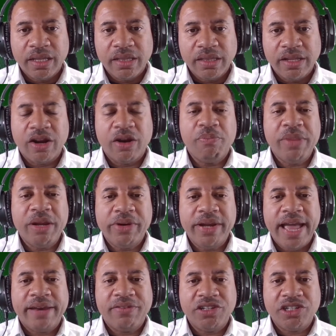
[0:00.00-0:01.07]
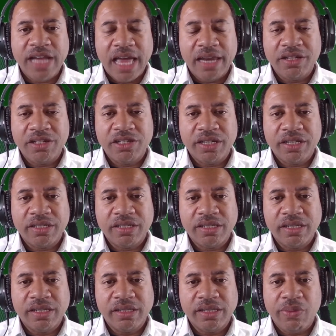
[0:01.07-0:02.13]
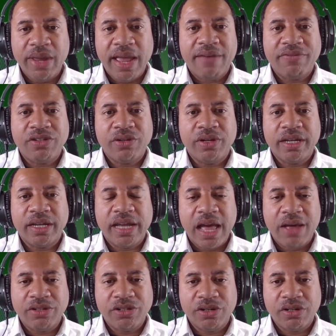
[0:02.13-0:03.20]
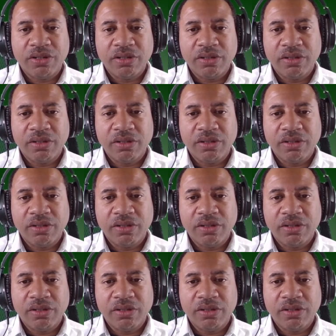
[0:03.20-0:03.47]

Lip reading: There are a myriad of challenges that we have to encounter,